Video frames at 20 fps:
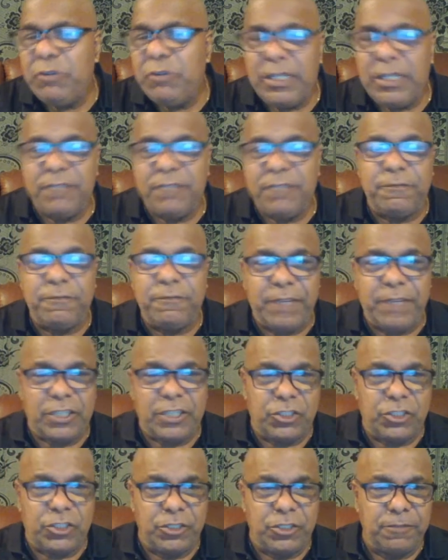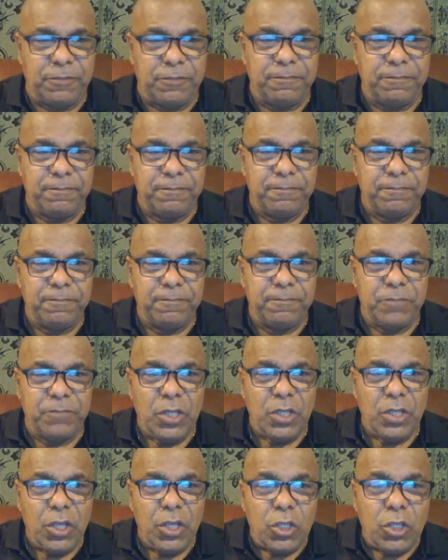infection,
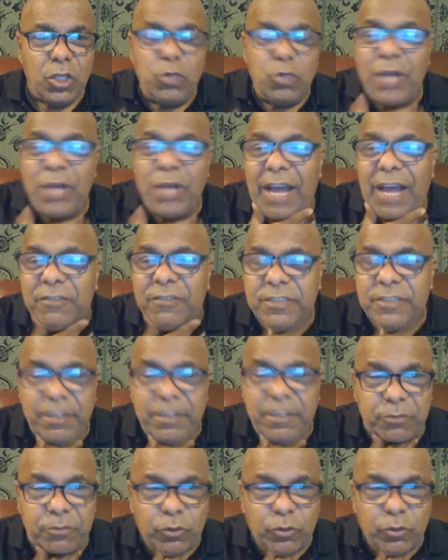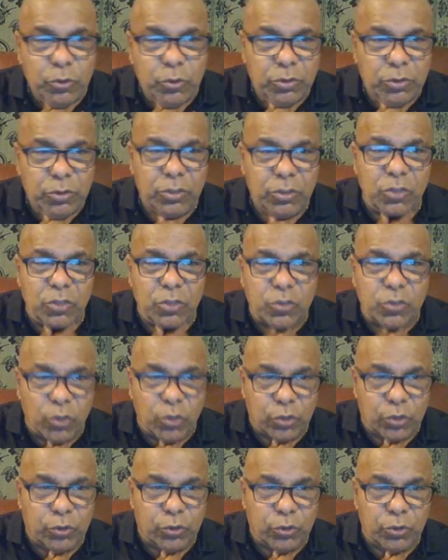you will have strep throat, your sore
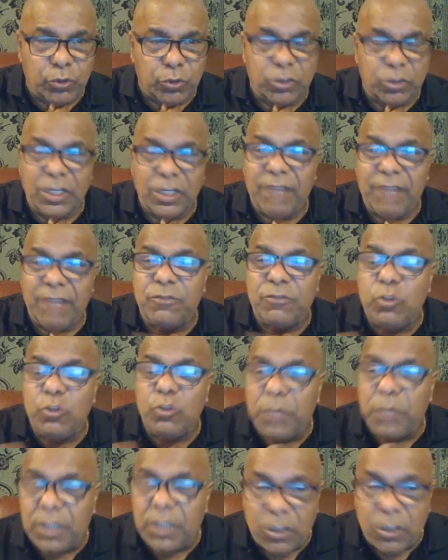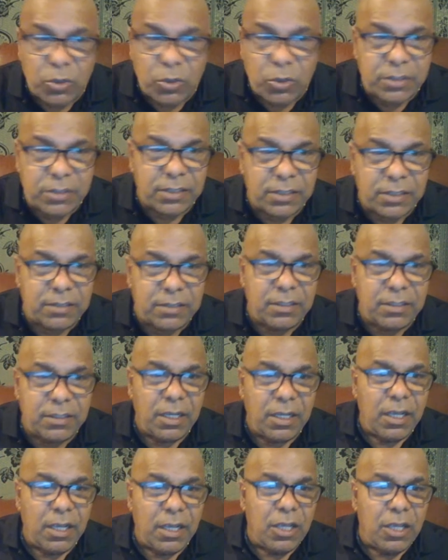throat, you'll have tuberculosis,
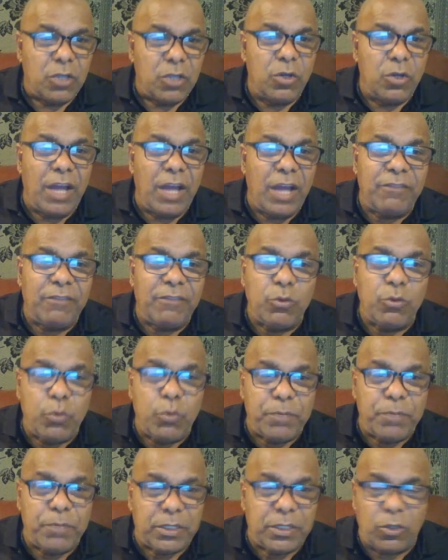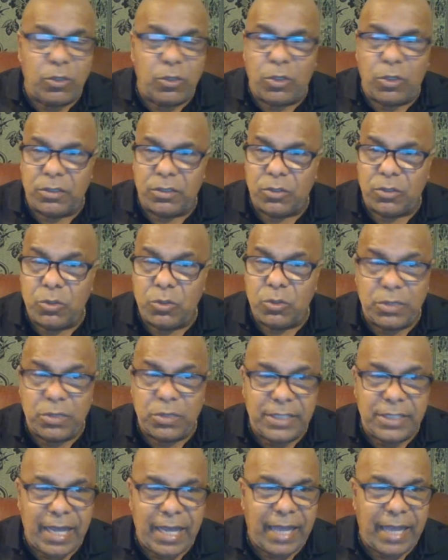you'll have the whooping cough or
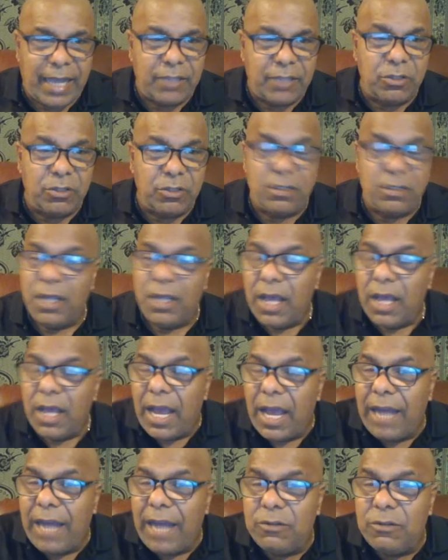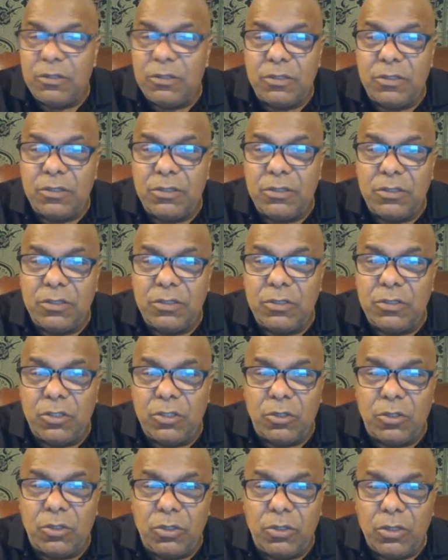UTI, and you
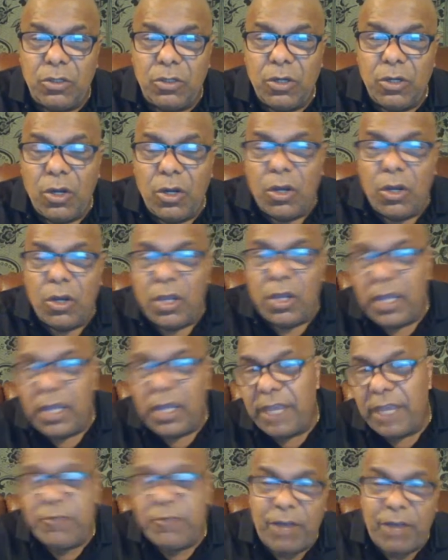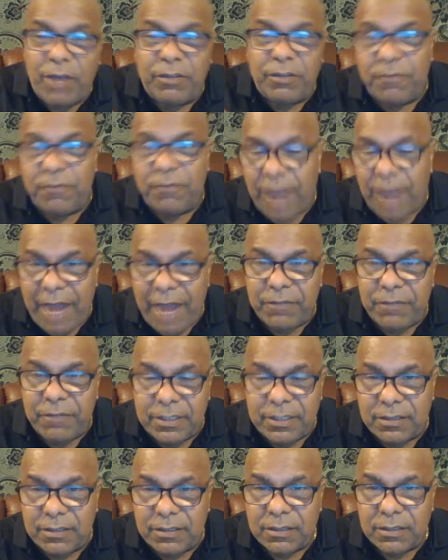know, if you have the
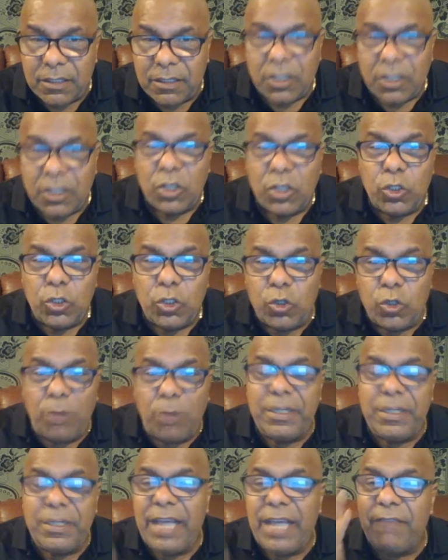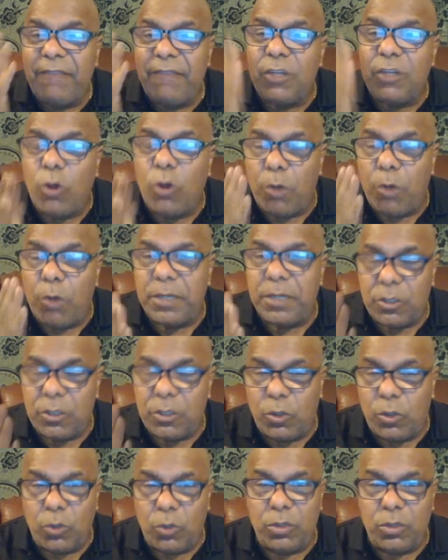virus, you normally have the common
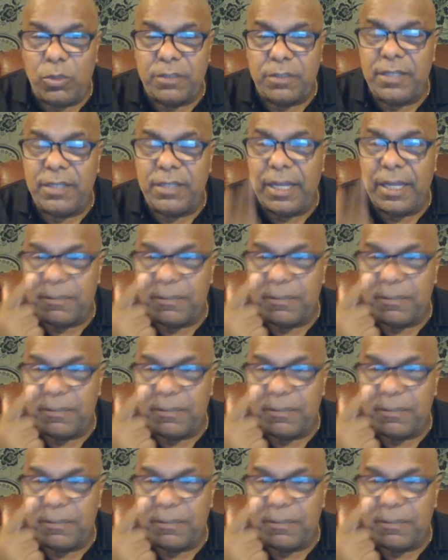cold. You see, like,